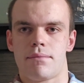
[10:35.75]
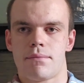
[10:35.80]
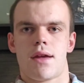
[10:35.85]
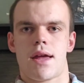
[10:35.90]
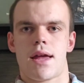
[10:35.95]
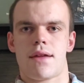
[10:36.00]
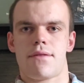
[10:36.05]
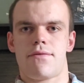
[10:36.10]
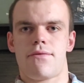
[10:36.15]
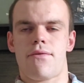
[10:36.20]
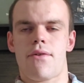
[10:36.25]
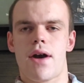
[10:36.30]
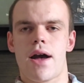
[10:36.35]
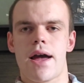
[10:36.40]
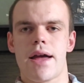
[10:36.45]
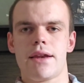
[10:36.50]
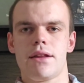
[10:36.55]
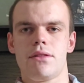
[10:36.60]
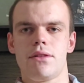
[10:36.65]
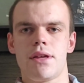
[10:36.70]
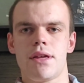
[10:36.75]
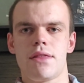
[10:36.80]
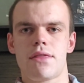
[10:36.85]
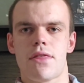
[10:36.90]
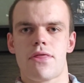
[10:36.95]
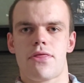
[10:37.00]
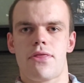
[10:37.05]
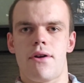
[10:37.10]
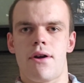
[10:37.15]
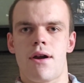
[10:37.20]
And finally,
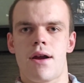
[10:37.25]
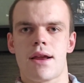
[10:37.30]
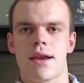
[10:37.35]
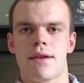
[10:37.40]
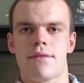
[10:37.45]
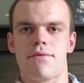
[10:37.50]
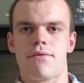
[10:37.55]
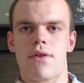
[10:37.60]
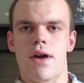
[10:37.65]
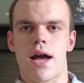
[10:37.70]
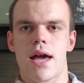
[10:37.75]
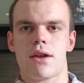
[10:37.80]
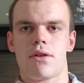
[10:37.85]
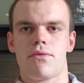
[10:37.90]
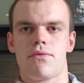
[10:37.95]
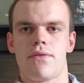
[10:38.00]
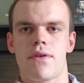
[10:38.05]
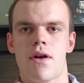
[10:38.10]
the third and final